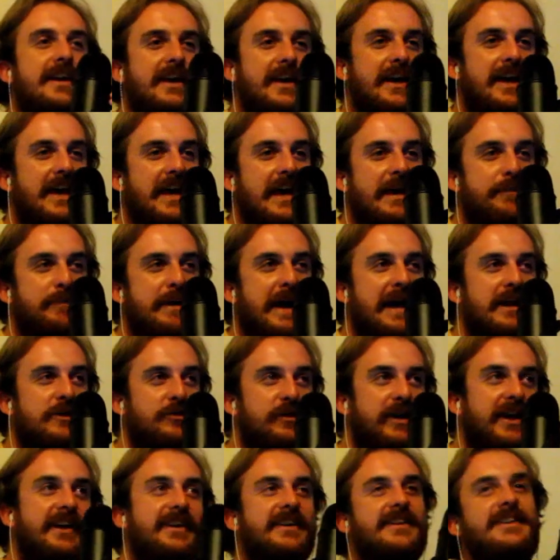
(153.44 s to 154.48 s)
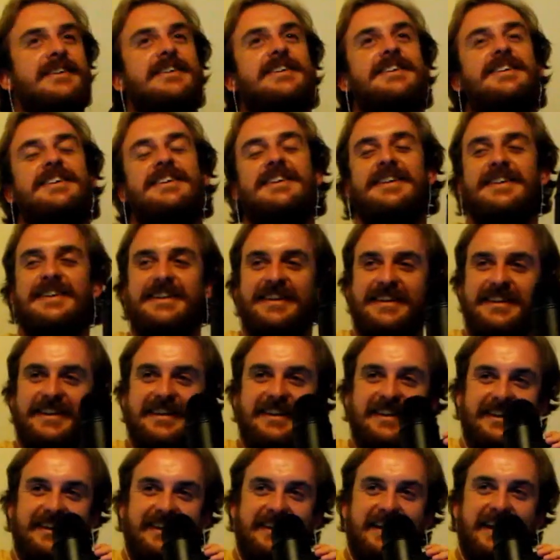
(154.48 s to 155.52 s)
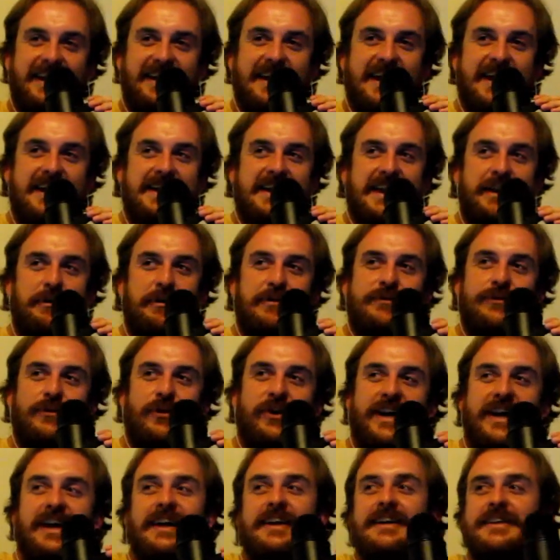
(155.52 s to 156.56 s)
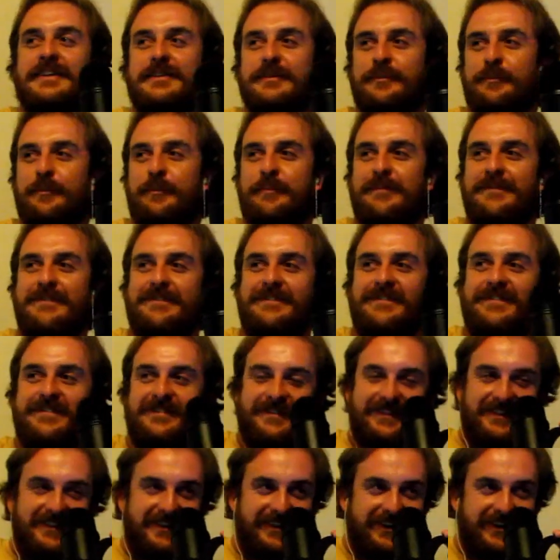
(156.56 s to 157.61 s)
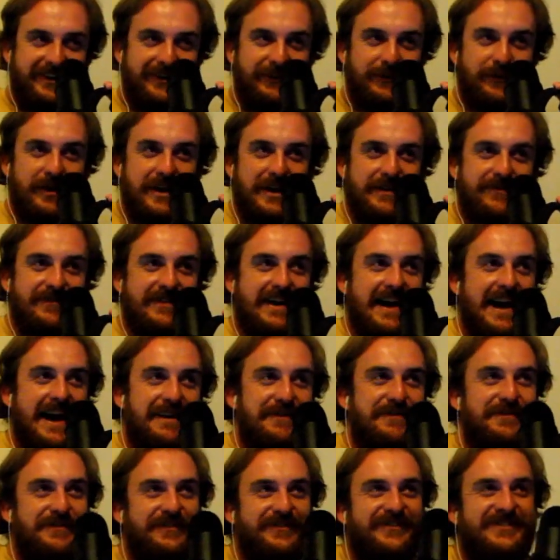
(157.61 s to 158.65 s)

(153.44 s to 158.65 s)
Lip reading: Hey, Patrick. I got another one for you. 25.